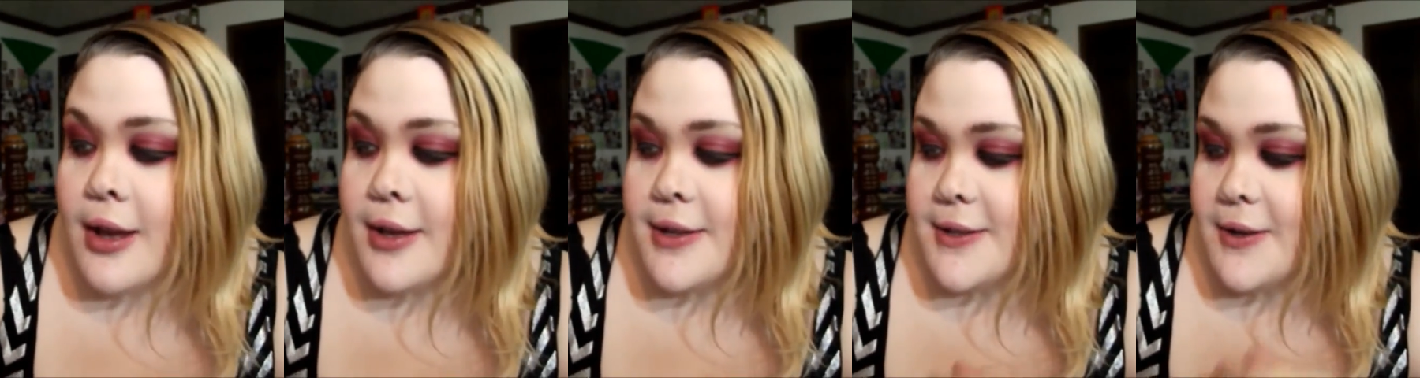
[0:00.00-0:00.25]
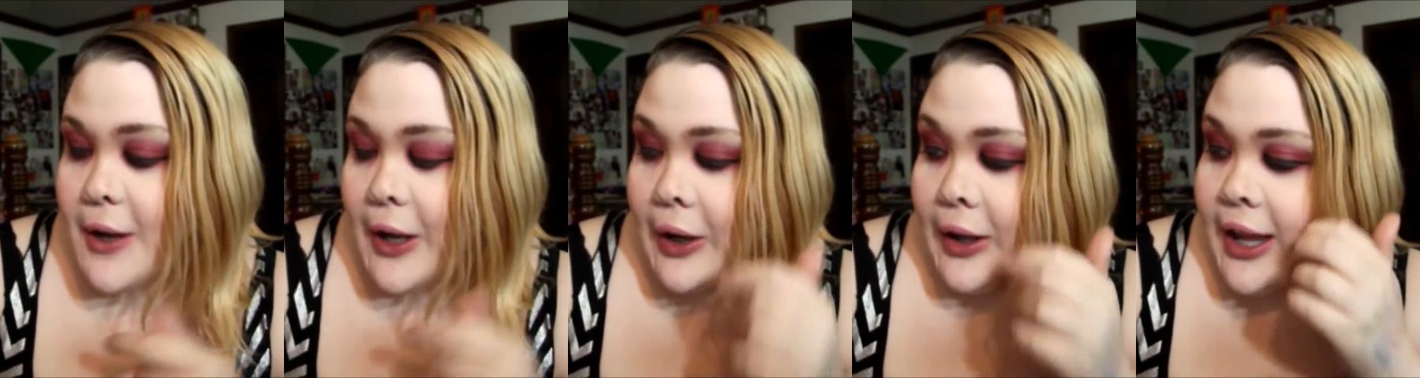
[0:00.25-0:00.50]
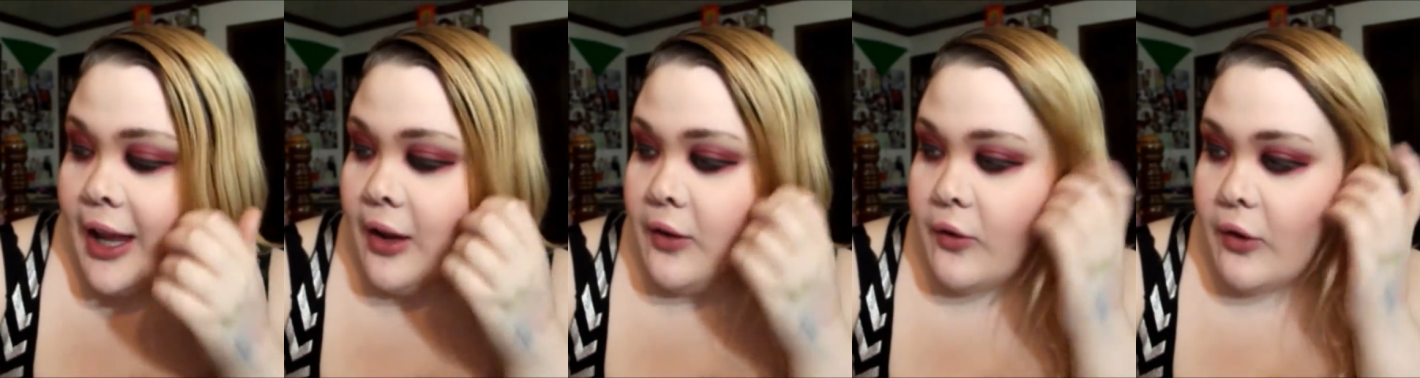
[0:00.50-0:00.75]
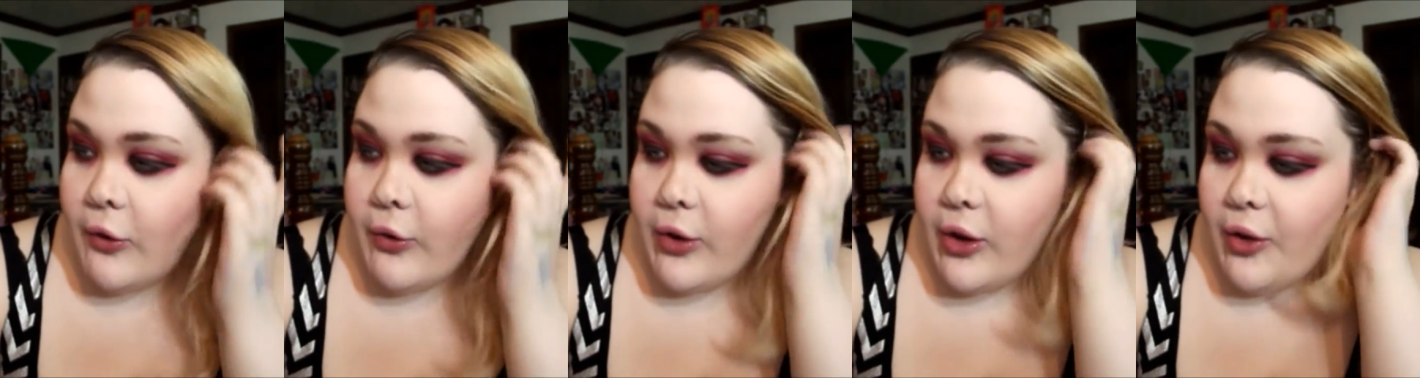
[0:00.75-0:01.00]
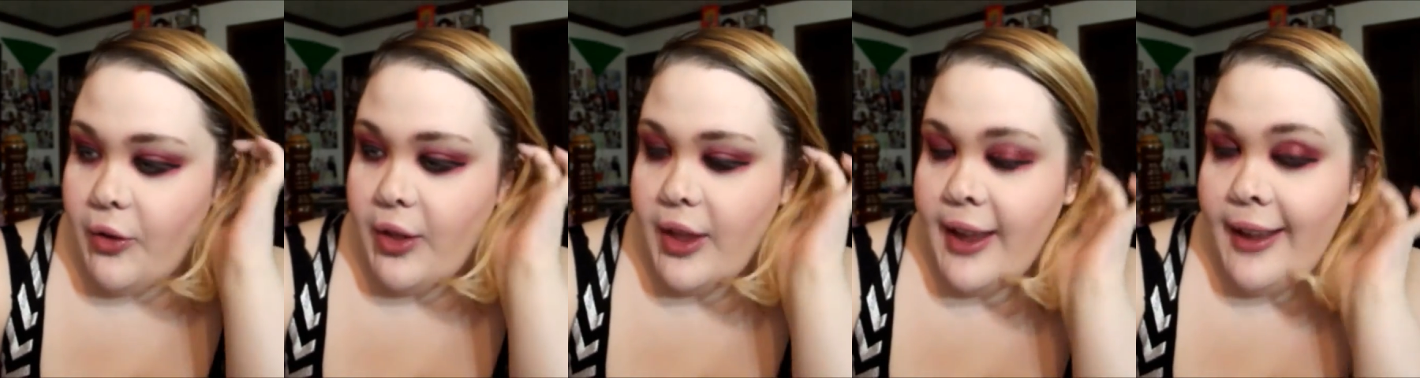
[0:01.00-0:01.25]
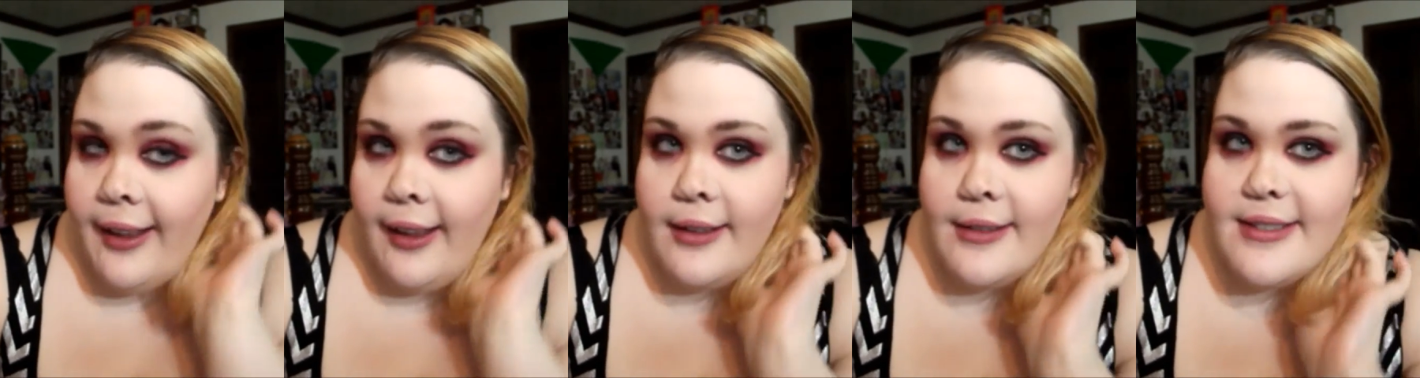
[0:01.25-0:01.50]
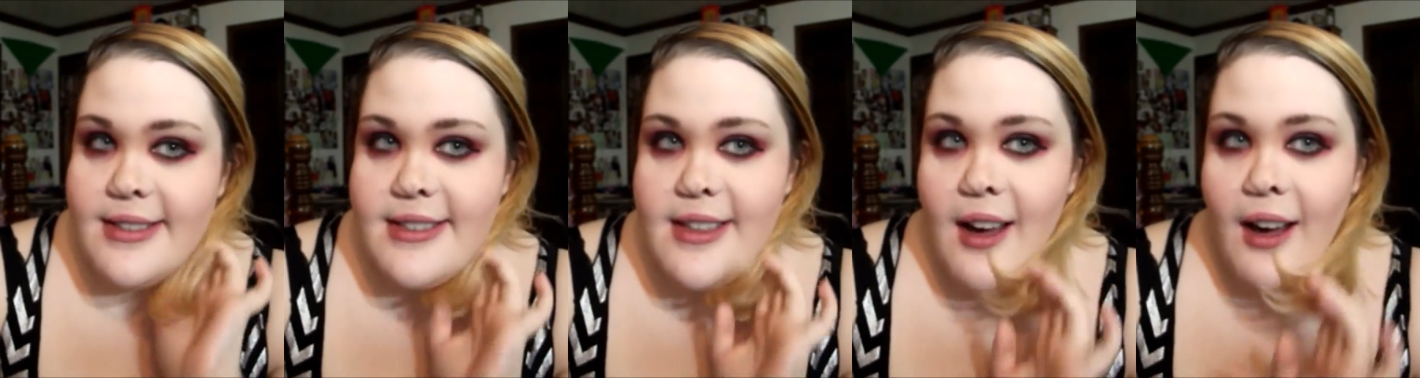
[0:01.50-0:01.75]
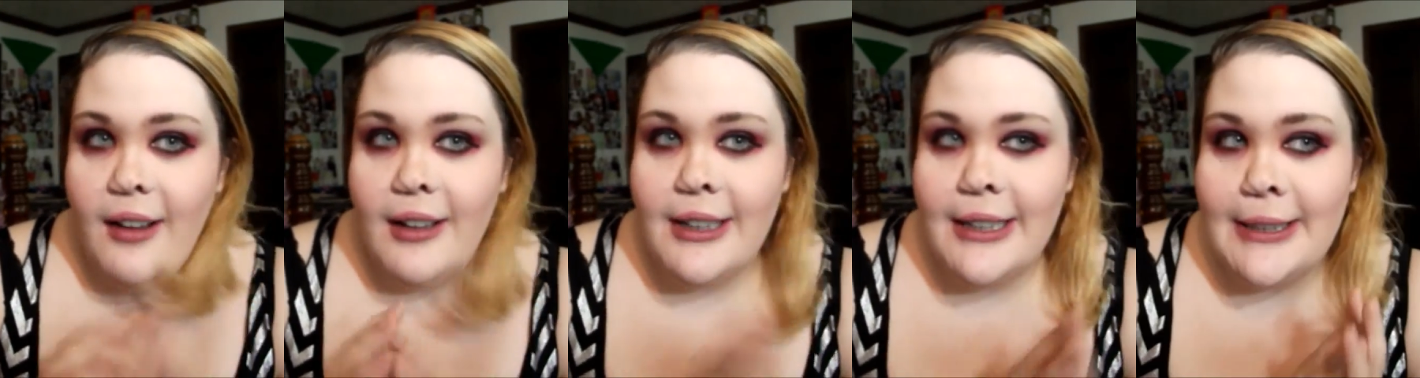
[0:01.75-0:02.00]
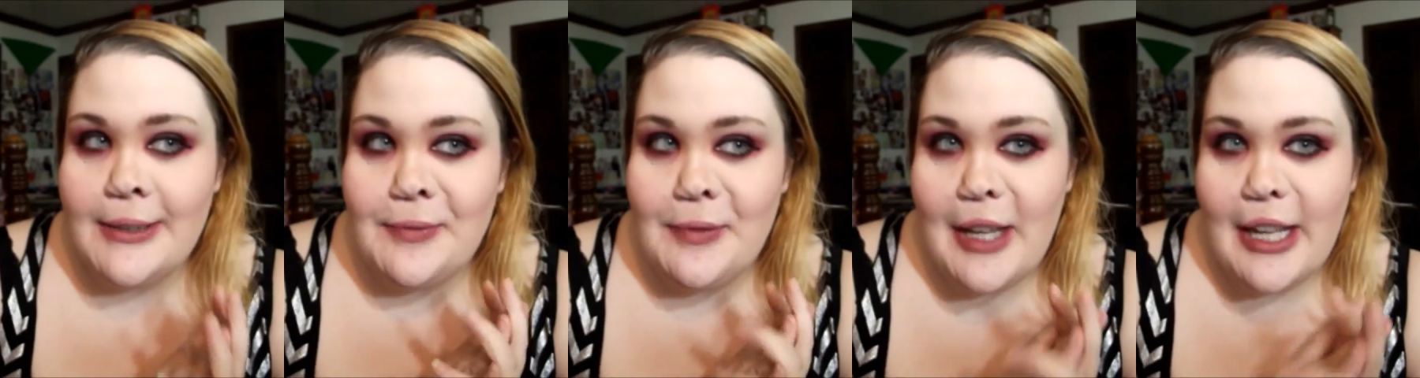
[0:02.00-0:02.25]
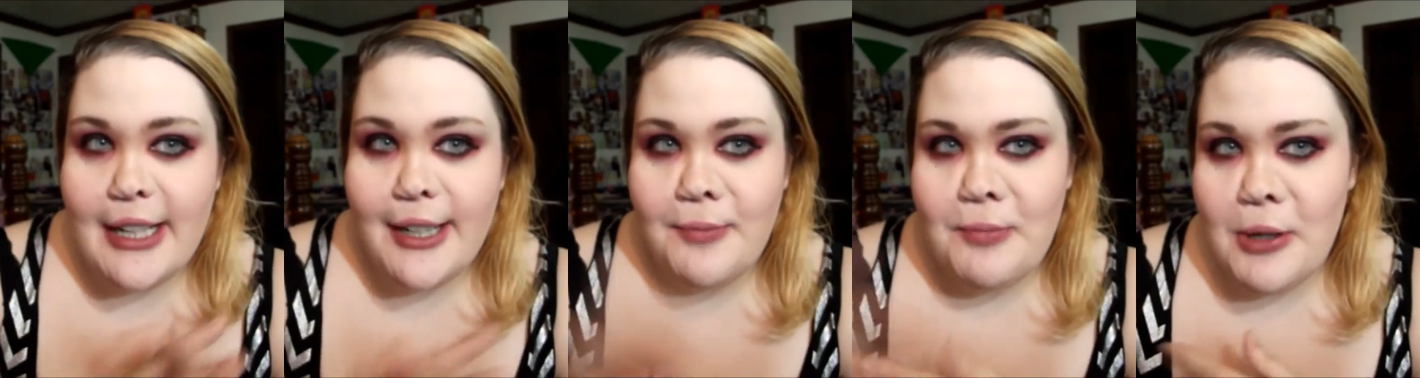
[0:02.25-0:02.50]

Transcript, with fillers: But I only have a few things that I've